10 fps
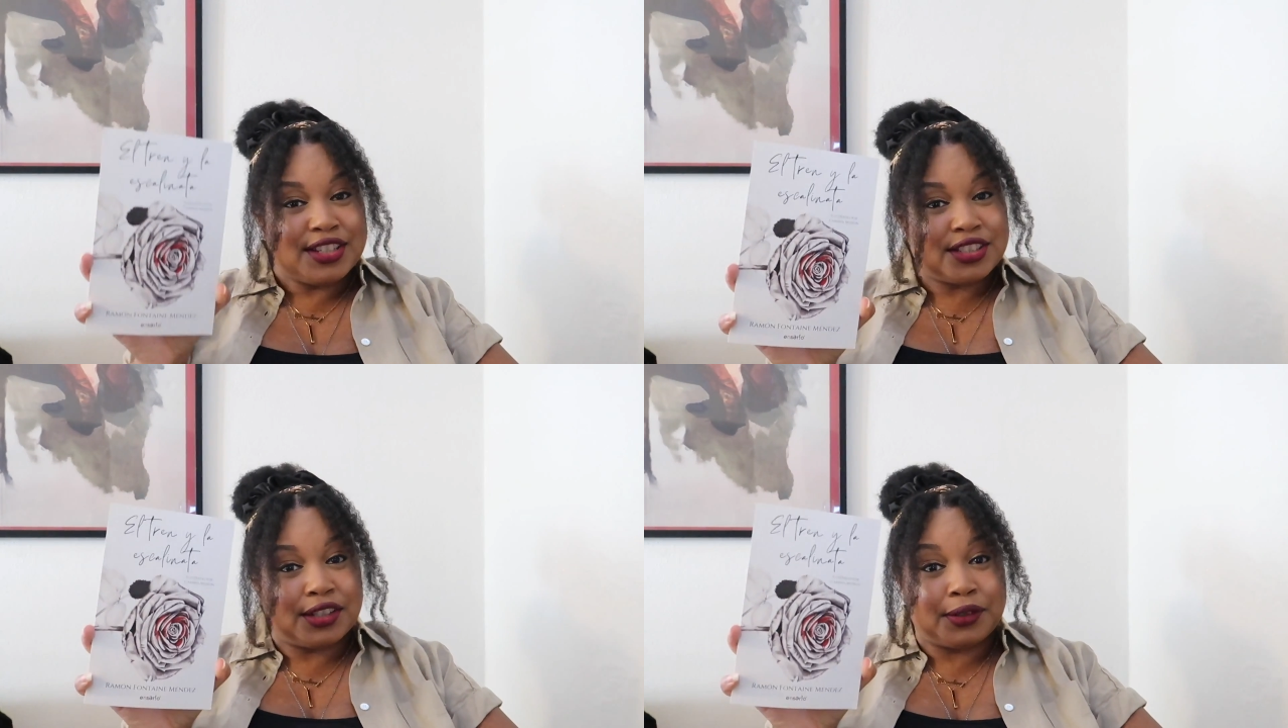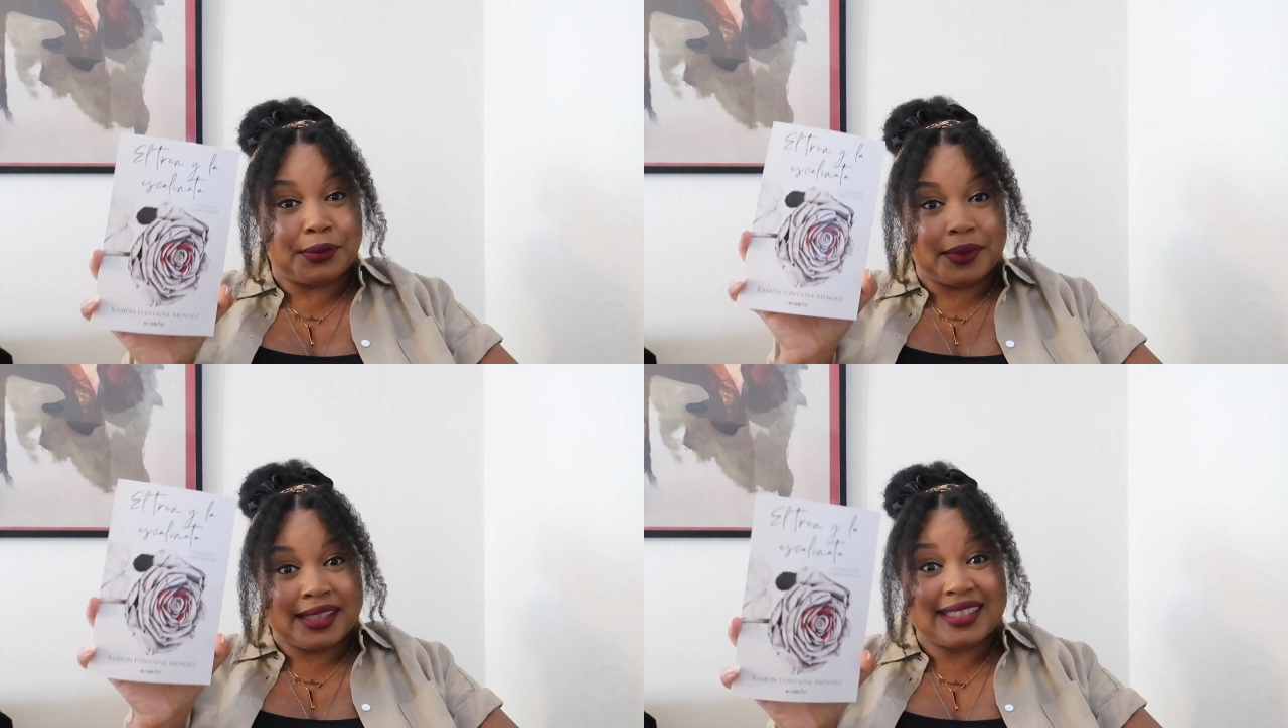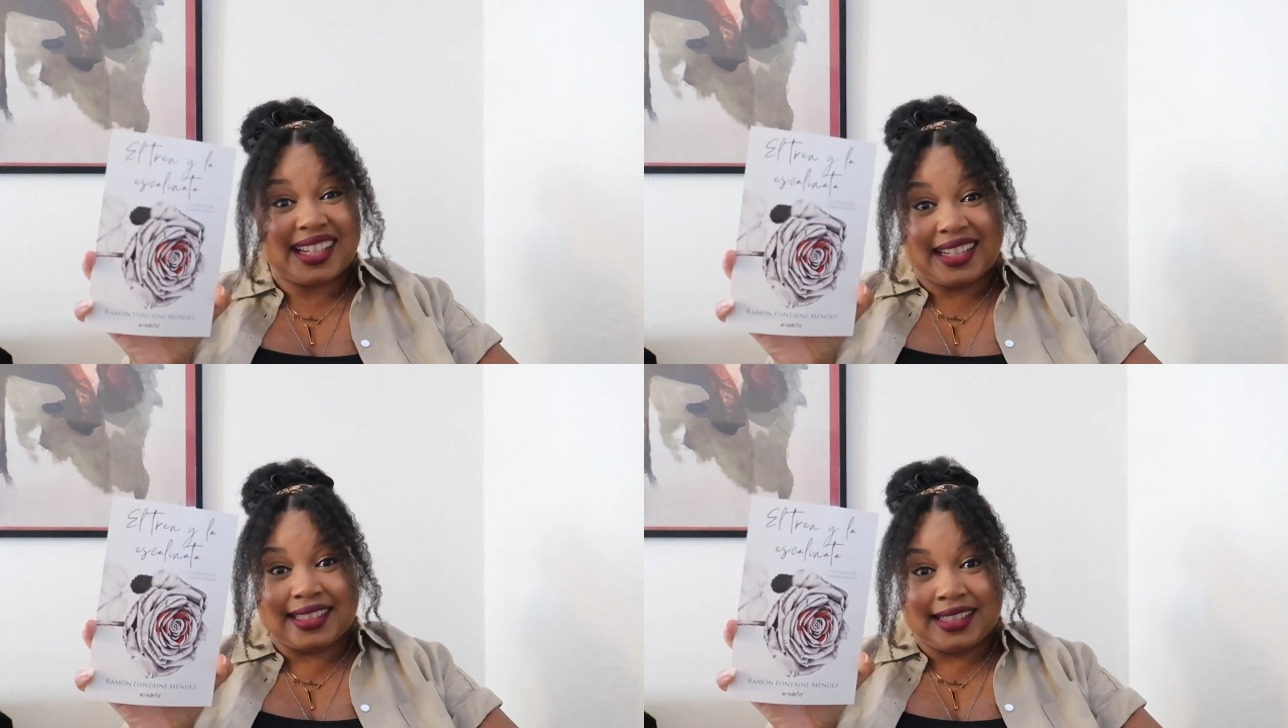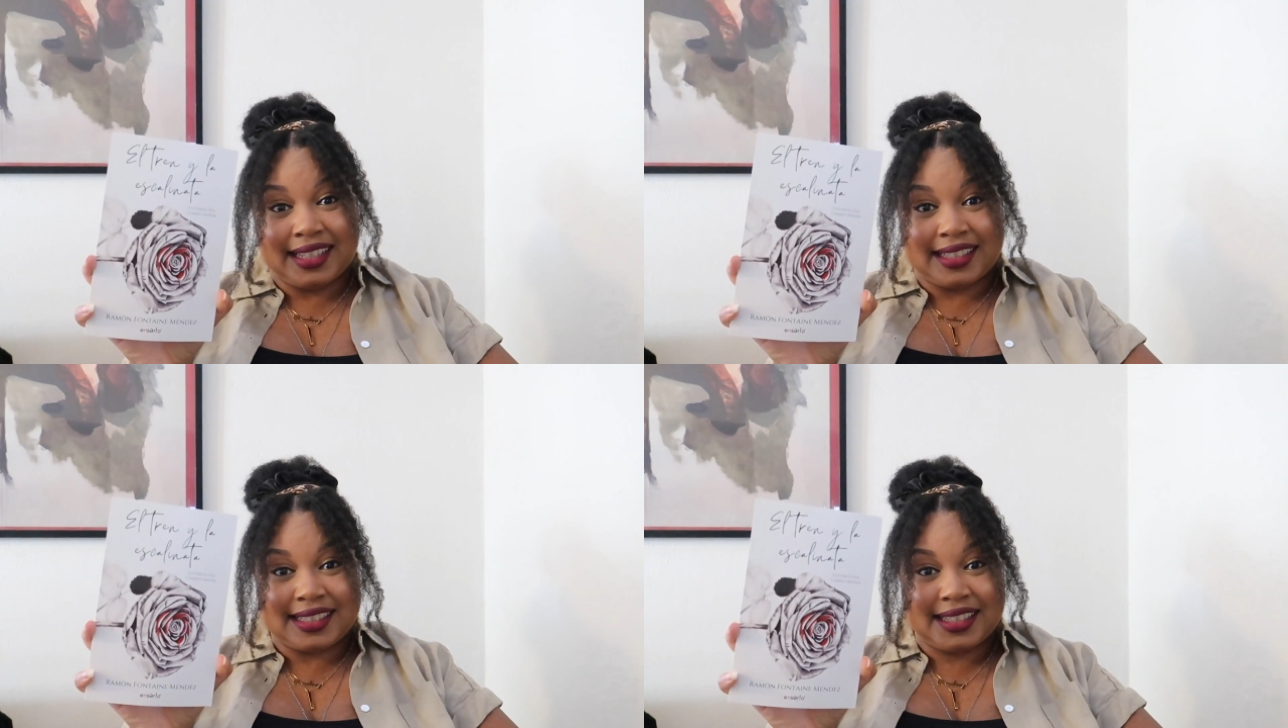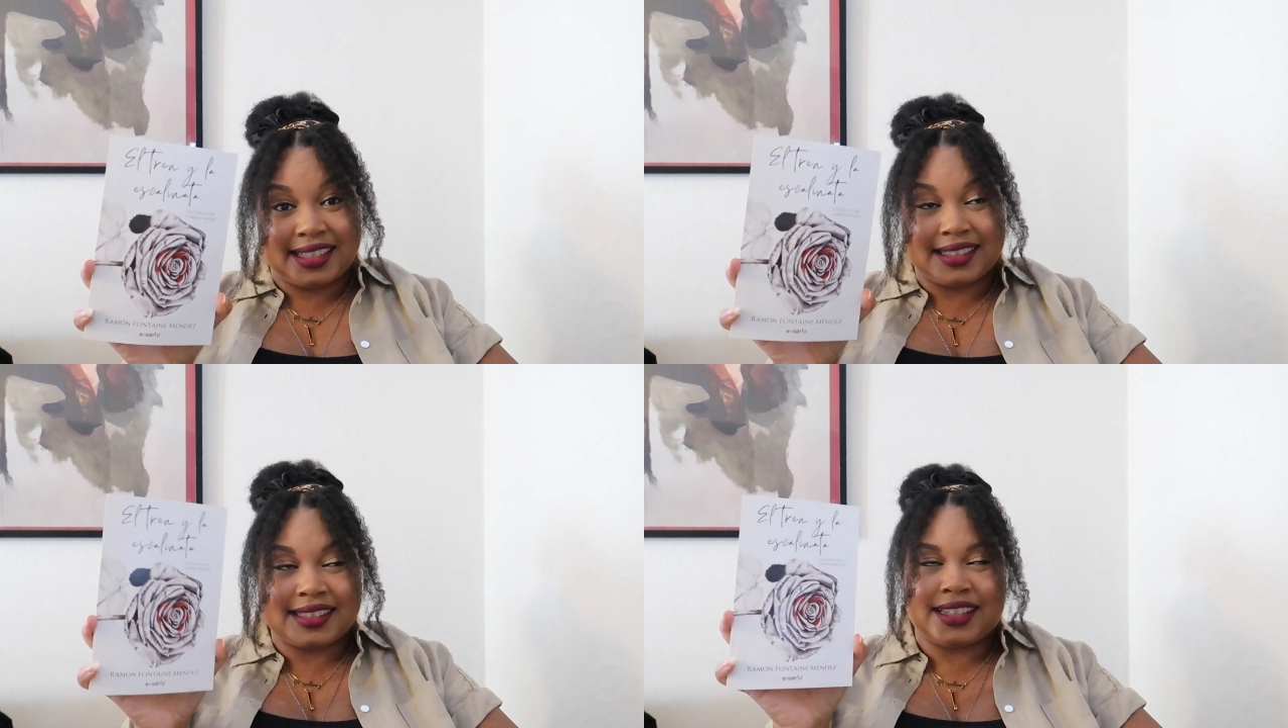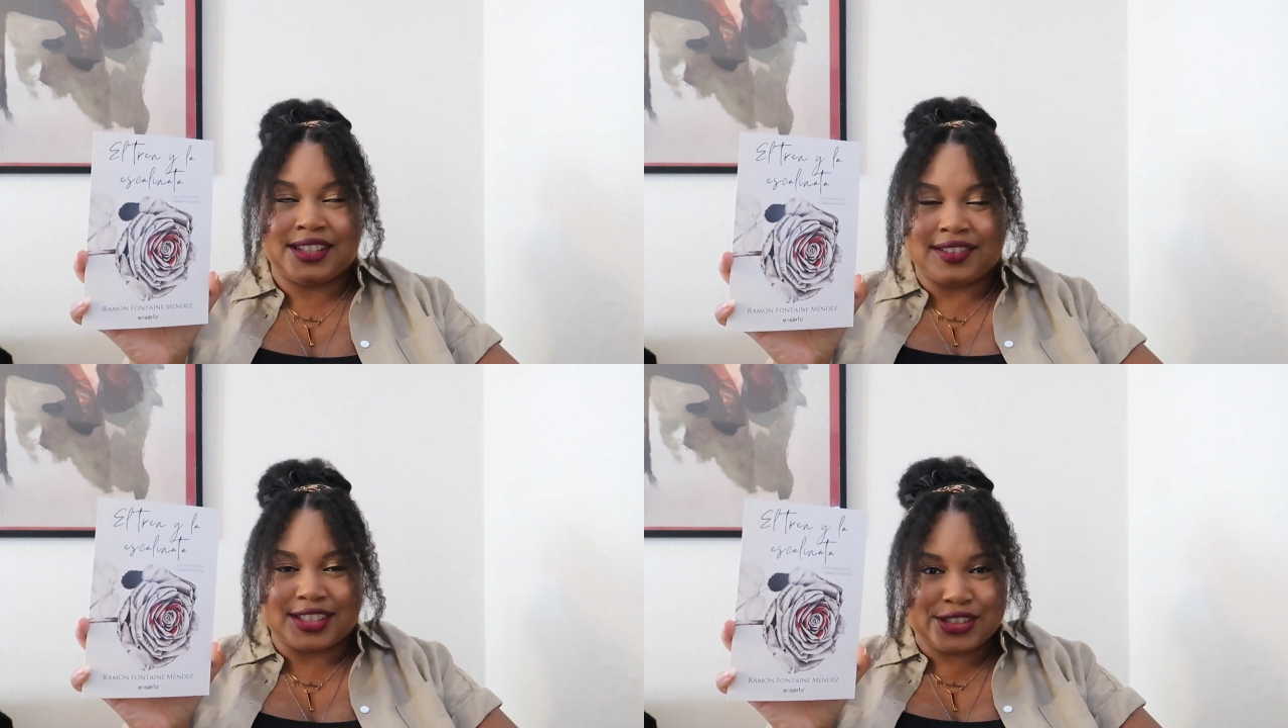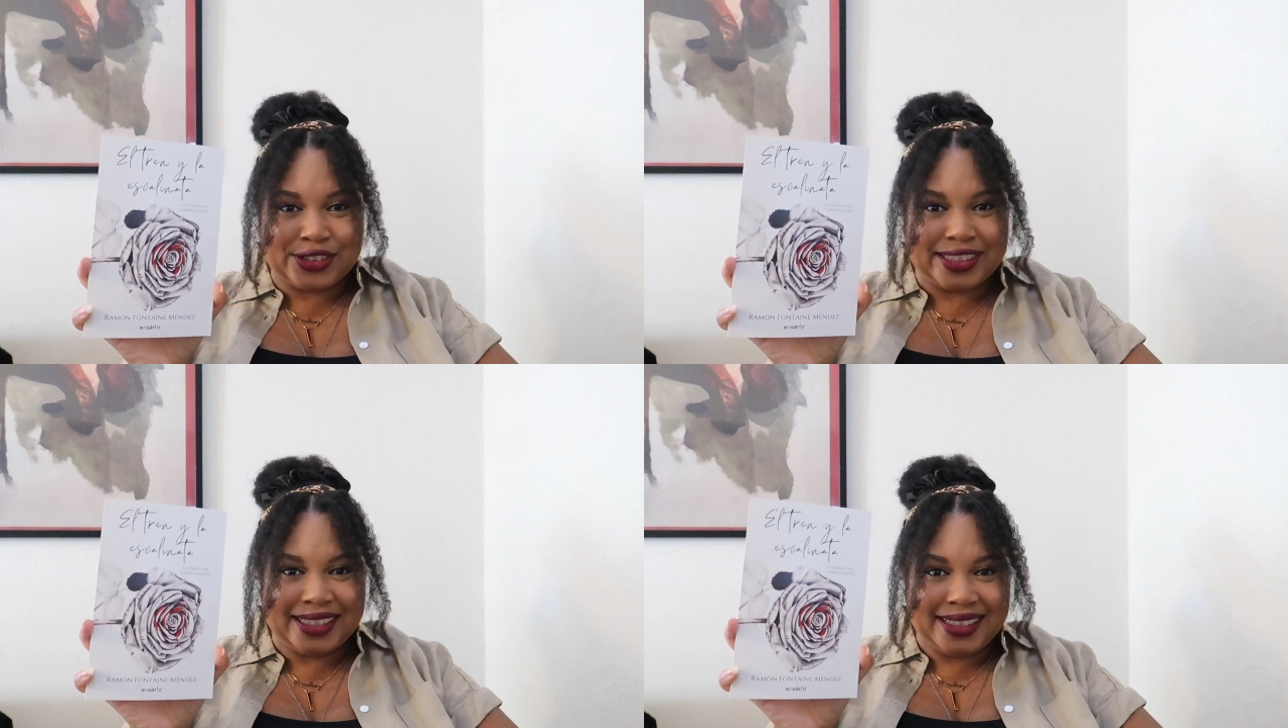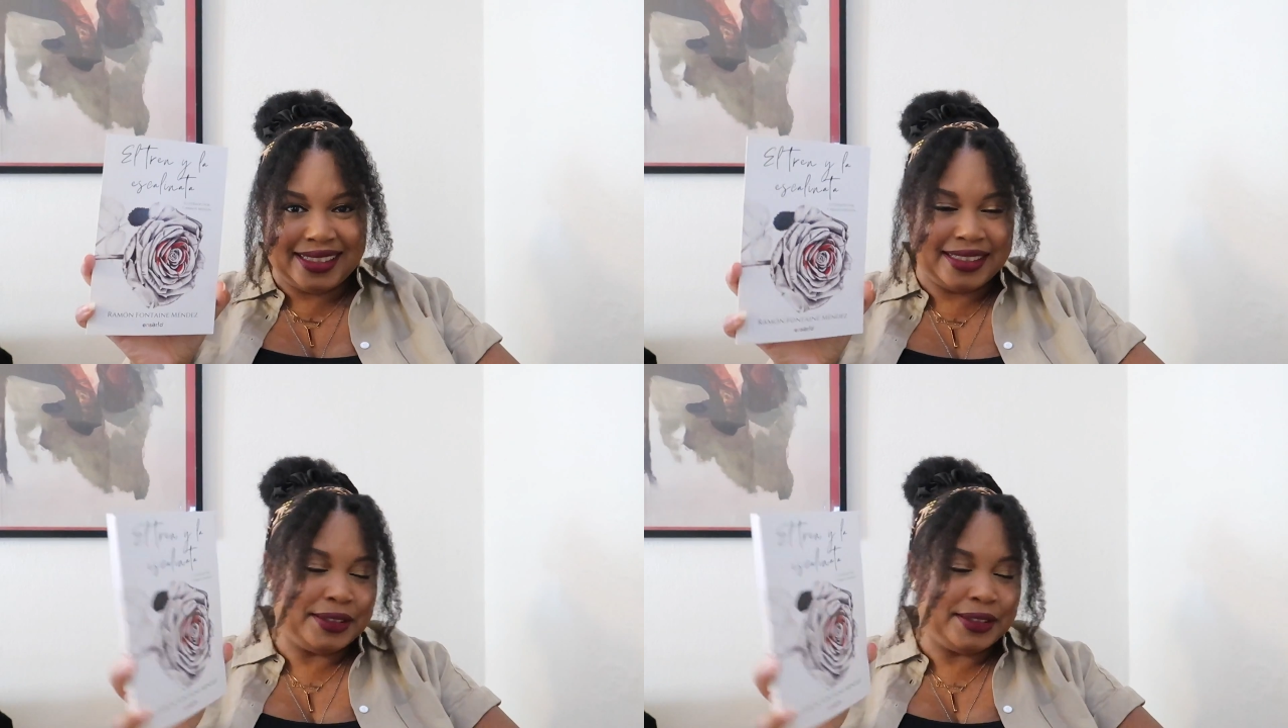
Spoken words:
So excited to get into this eventually.